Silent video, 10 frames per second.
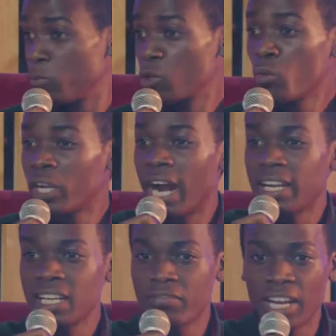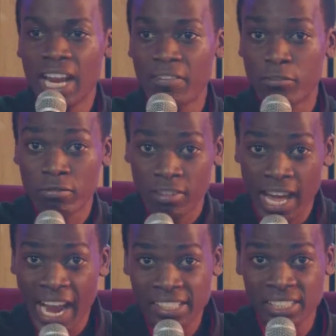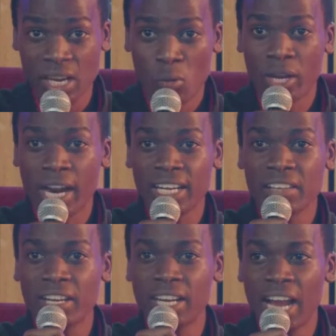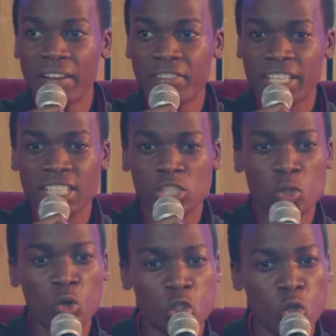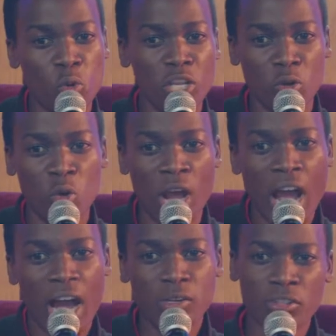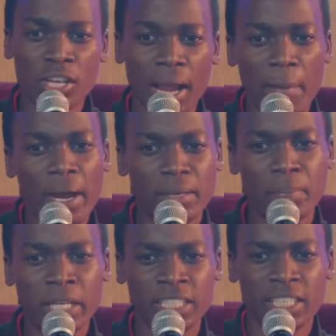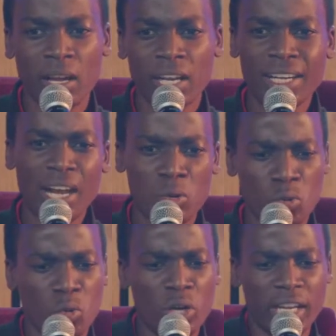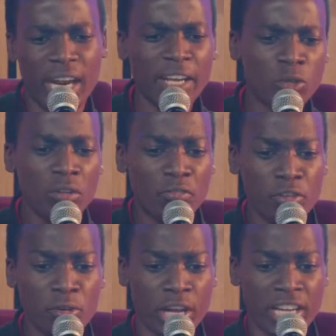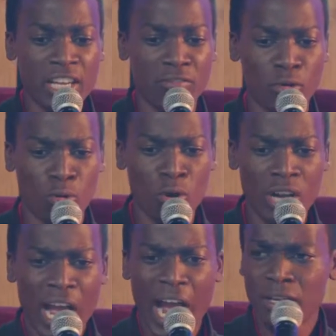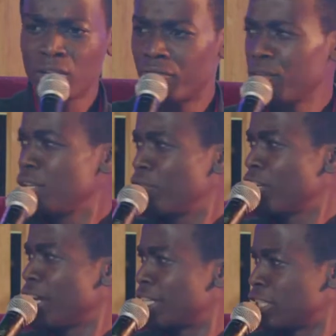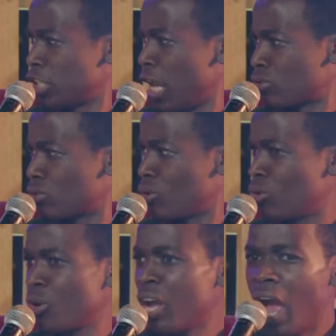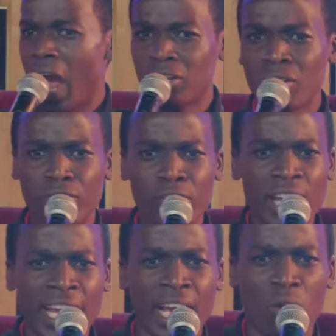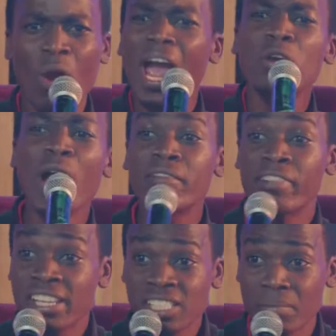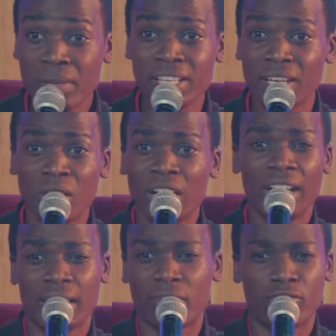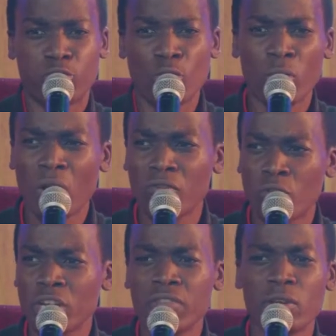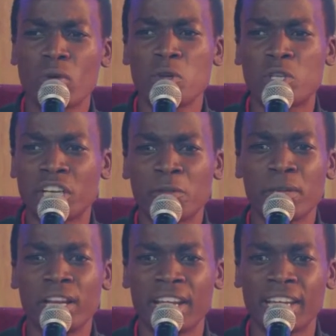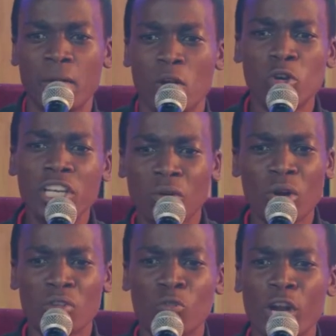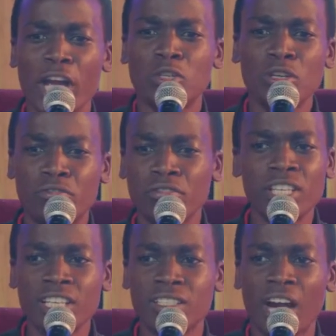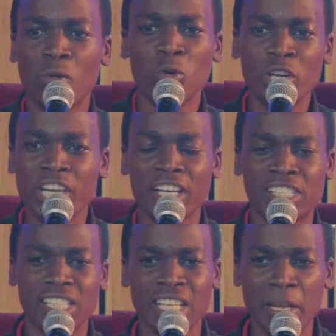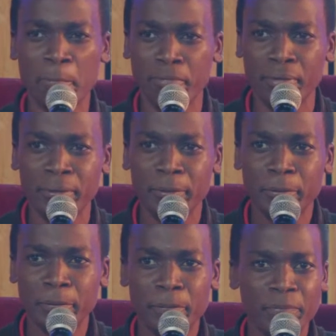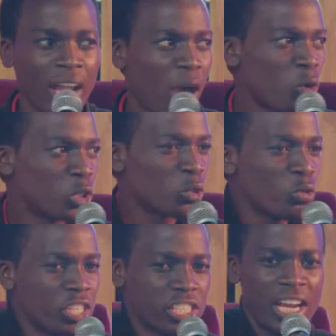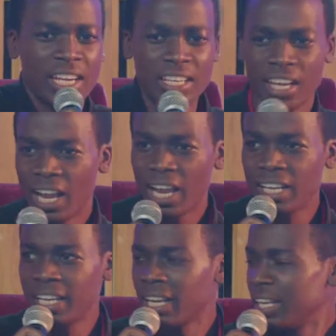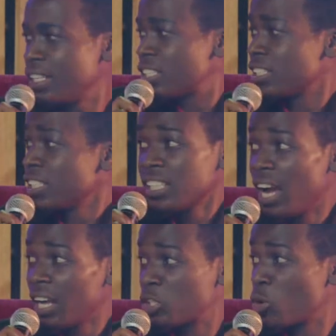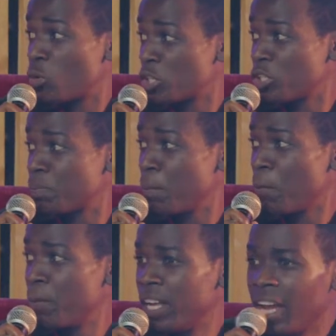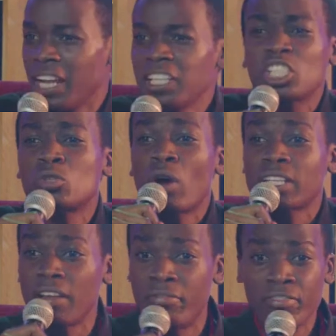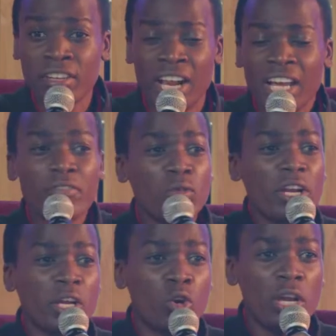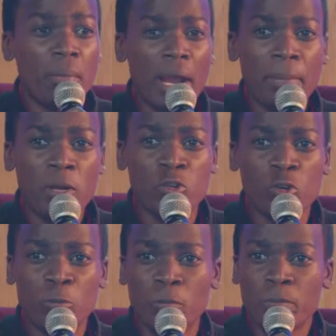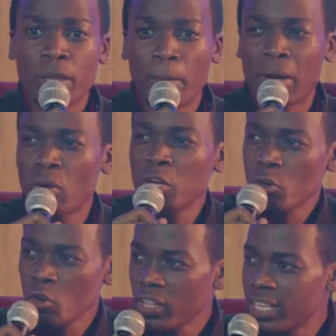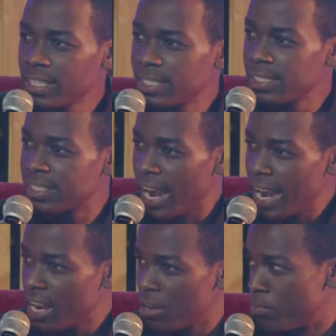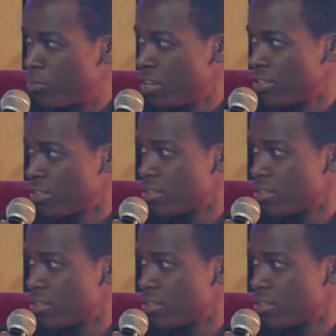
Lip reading: You know, we can live a life of lies. We can live a life that is not sown in God. And you think, but now, like, I don't feel the need for God. I don't feel even the desire to know God. I don't feel like, why are you advising me now, like, for the word of God? Even when you tell me, like, read the word of God, I don't feel it. I will read and sleep. I will do this and, these are actual questions. People be like, this is what I feel, even when I go in my bedroom. But when you know that this is the air I breathe,